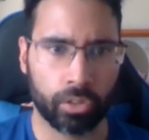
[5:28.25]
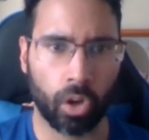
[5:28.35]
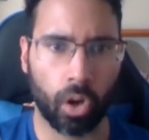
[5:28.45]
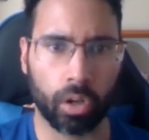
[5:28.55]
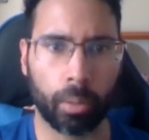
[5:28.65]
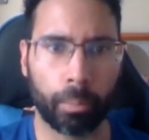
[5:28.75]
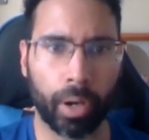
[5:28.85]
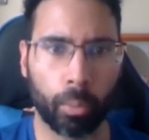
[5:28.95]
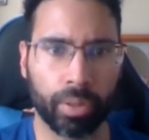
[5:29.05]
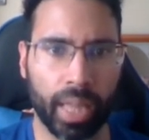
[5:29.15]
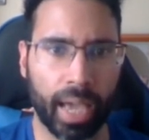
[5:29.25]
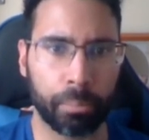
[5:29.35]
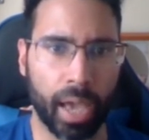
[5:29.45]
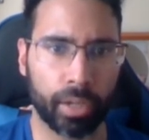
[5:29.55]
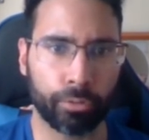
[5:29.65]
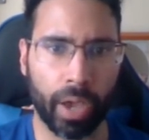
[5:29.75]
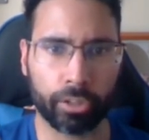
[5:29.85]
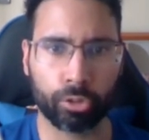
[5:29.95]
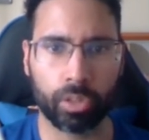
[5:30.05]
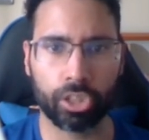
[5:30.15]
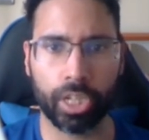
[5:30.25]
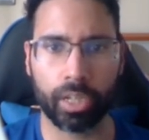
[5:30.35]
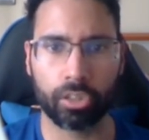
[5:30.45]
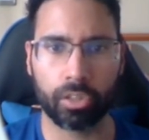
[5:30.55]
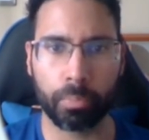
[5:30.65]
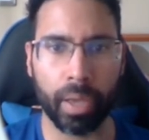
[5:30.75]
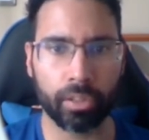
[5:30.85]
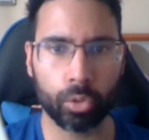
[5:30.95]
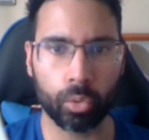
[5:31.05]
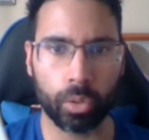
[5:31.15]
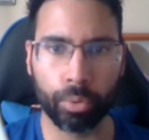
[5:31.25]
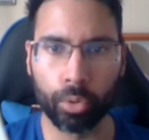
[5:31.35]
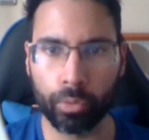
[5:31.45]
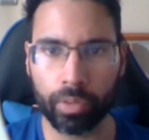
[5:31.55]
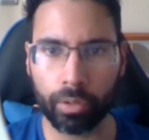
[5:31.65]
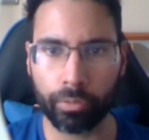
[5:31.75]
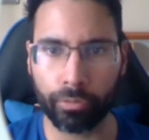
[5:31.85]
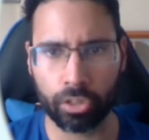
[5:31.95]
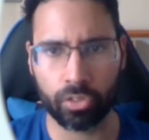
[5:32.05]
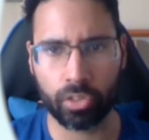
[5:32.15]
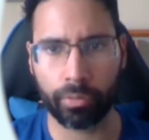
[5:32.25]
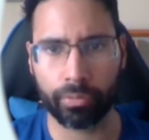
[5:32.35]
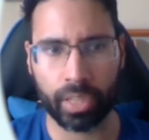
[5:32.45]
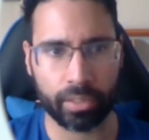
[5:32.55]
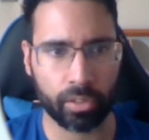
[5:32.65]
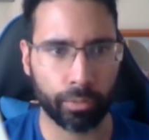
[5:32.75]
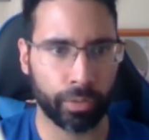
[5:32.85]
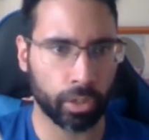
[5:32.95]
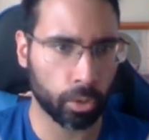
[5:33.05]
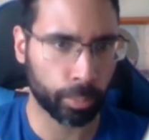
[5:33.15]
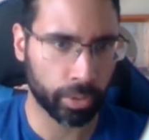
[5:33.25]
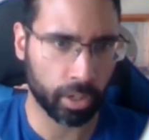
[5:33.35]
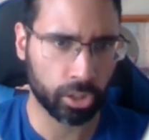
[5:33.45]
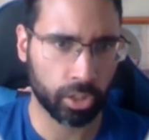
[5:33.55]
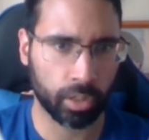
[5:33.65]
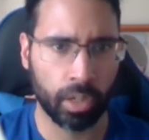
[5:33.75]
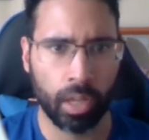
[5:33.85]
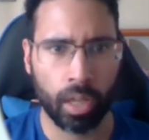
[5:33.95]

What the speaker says: talk about planned manufacturing changes meant to improve the efficiency of Tesla vehicle production,